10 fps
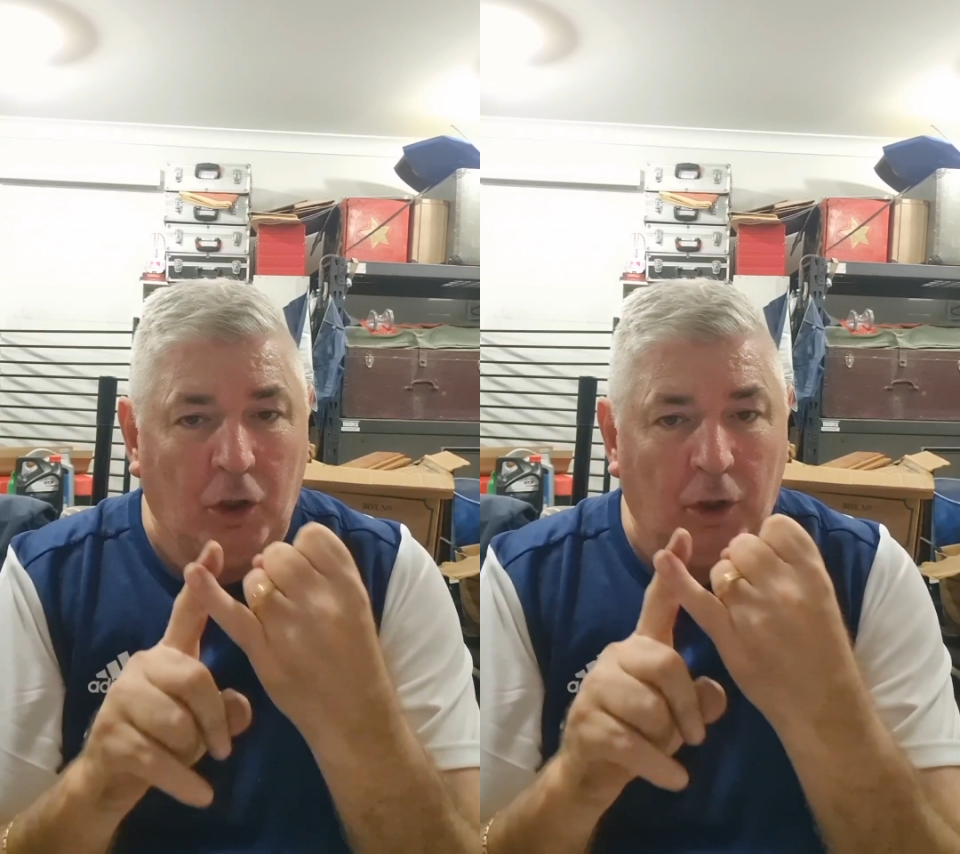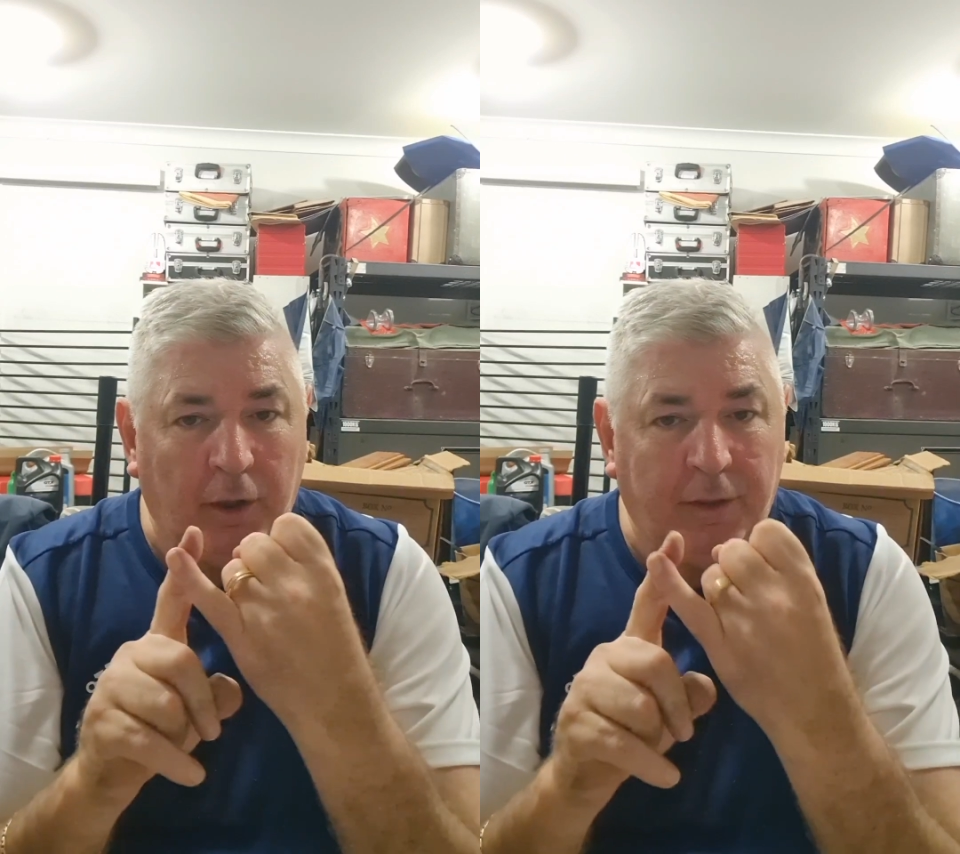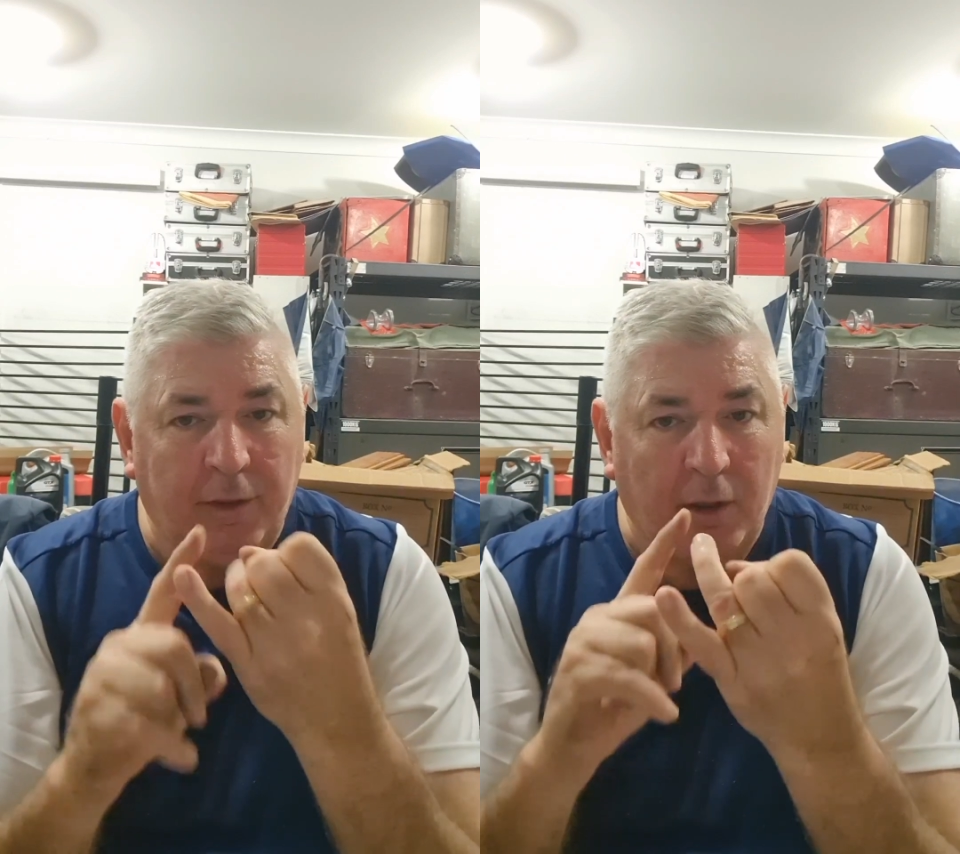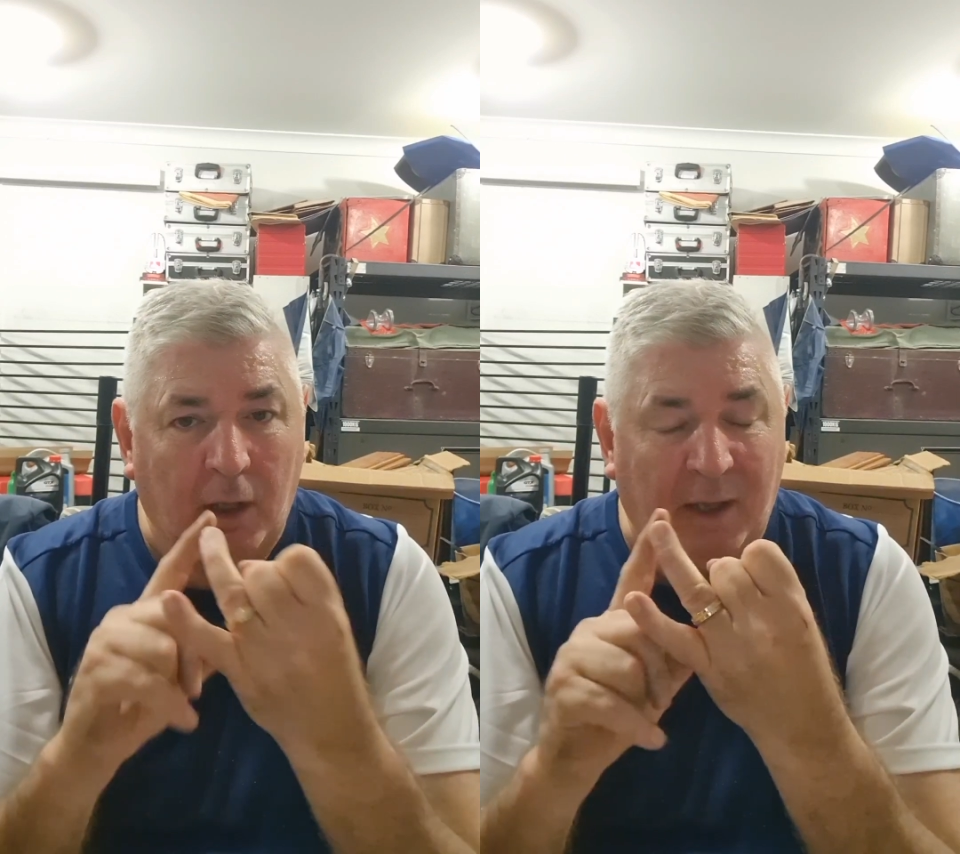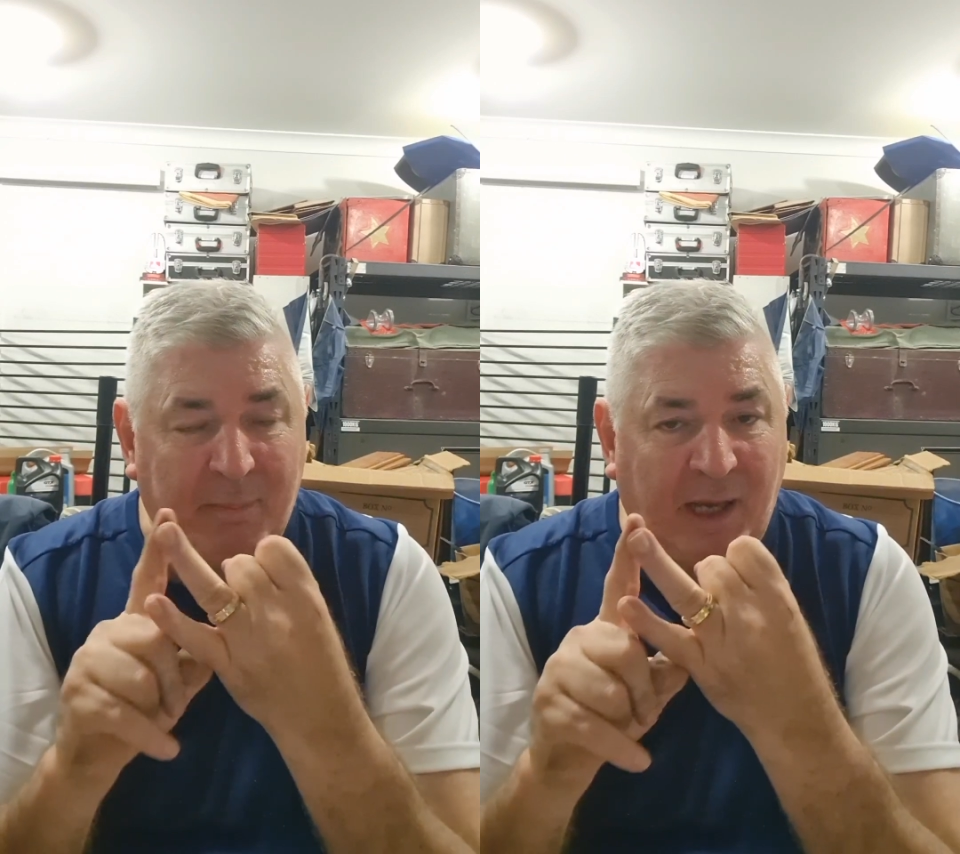earth,
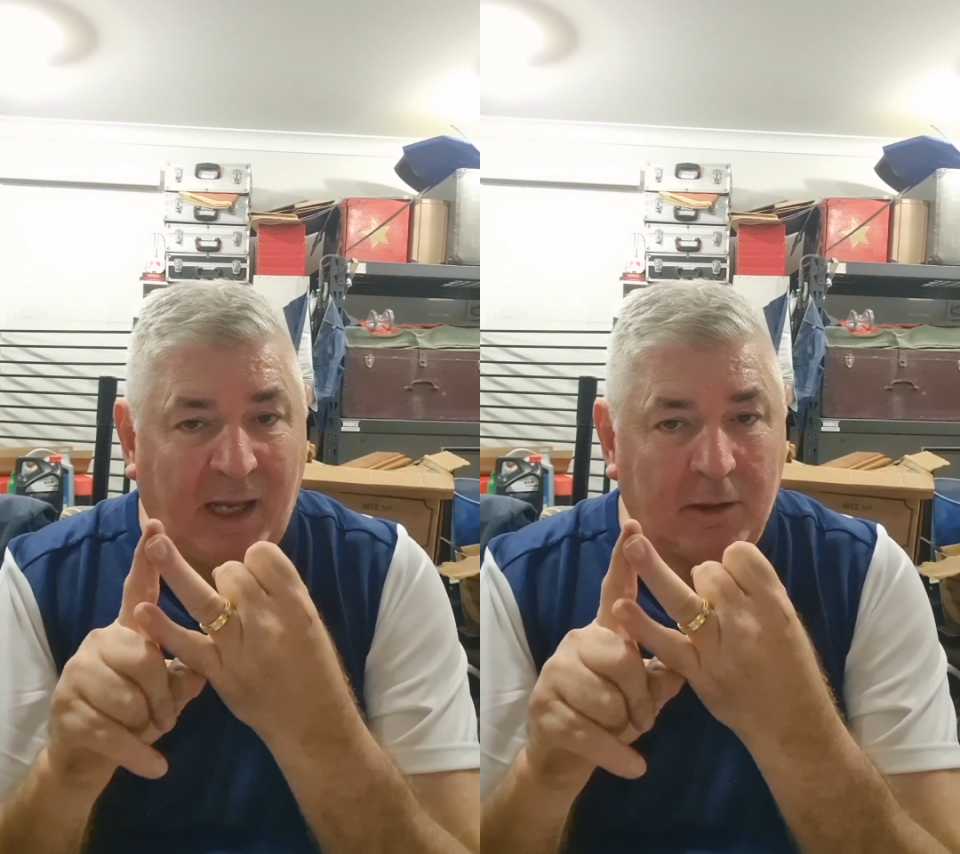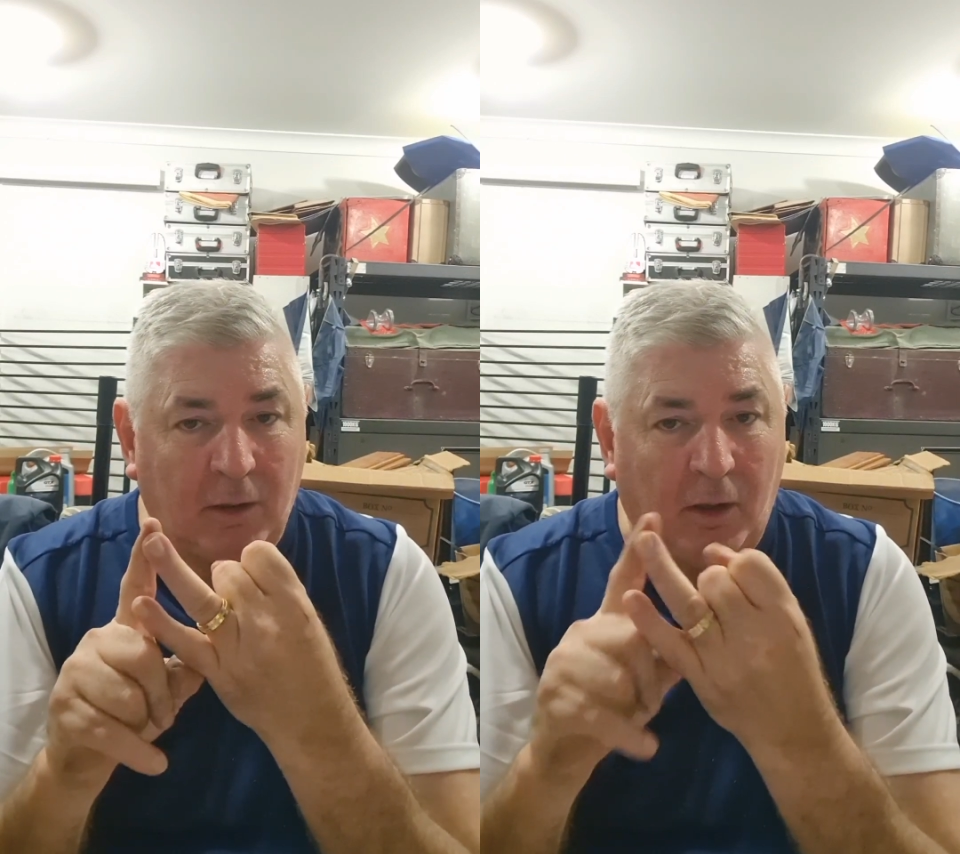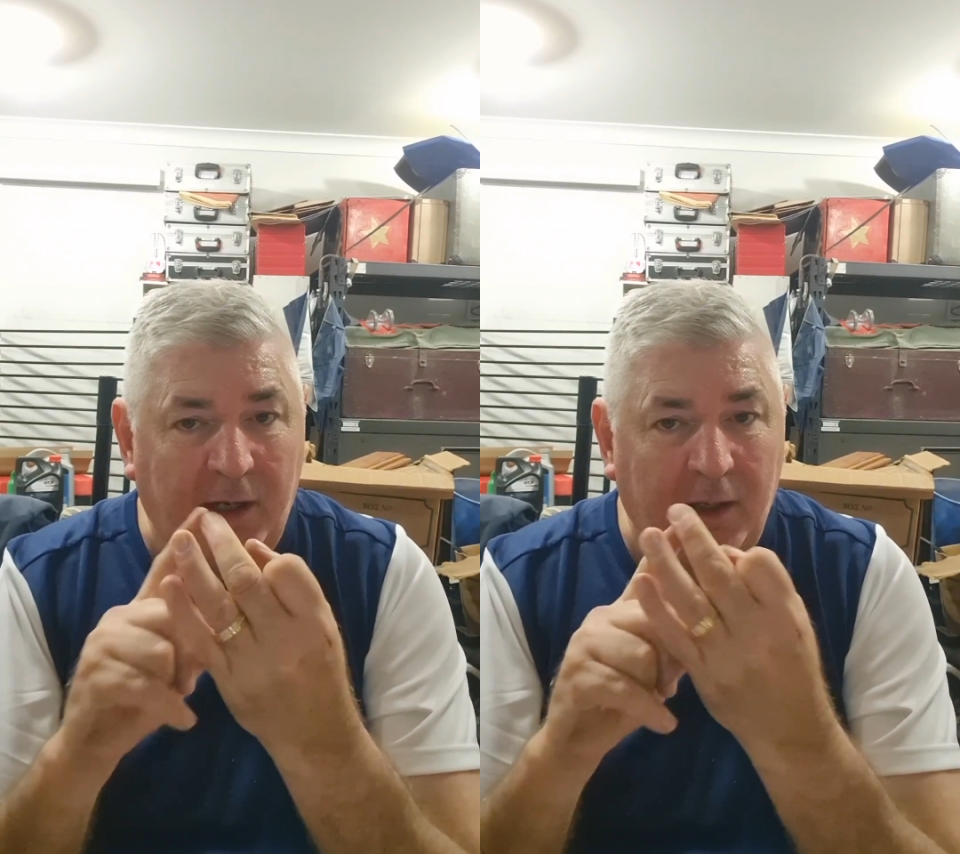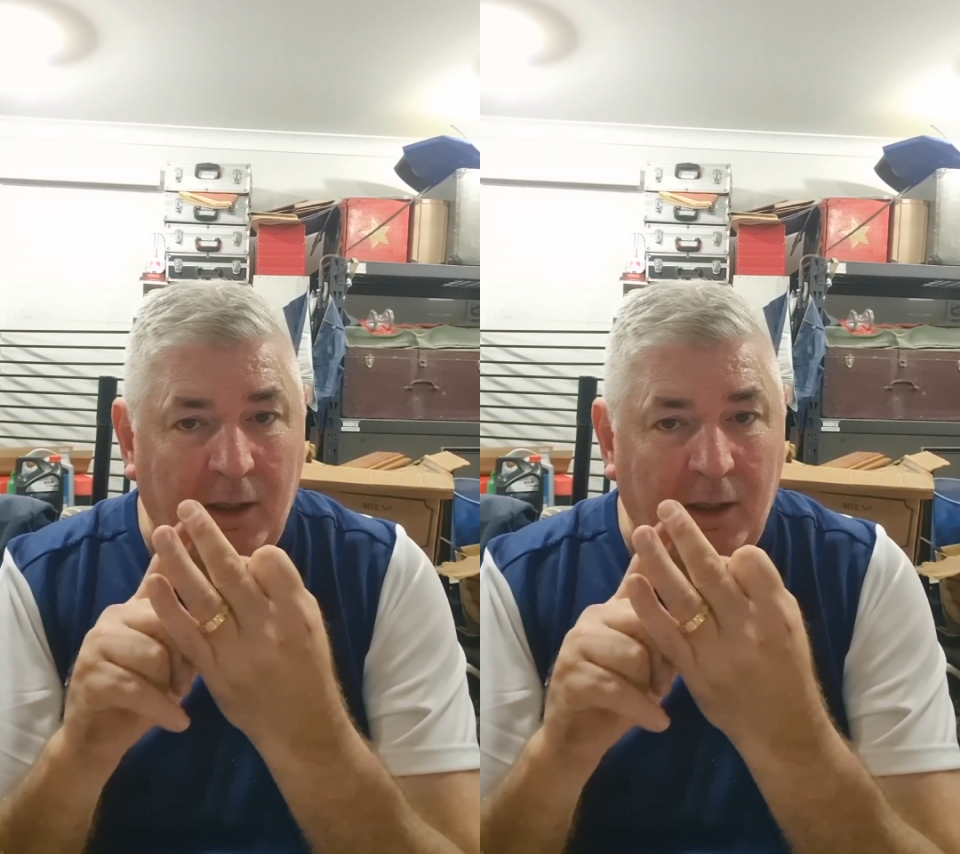a park light,